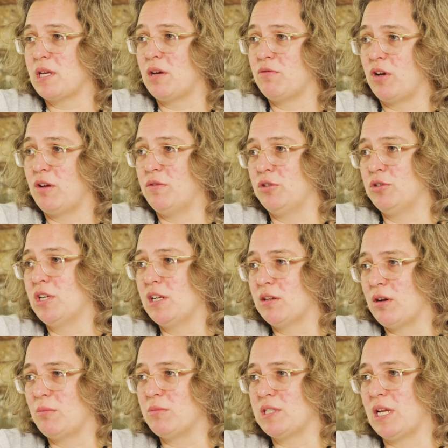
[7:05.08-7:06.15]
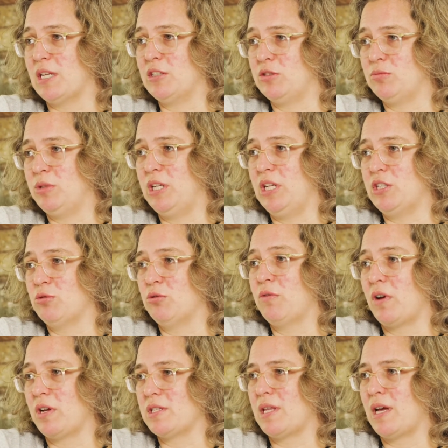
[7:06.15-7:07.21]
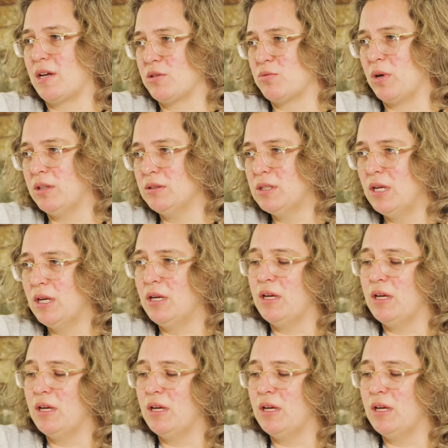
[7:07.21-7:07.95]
that 500 kilogram standard, and we need to revise that as well.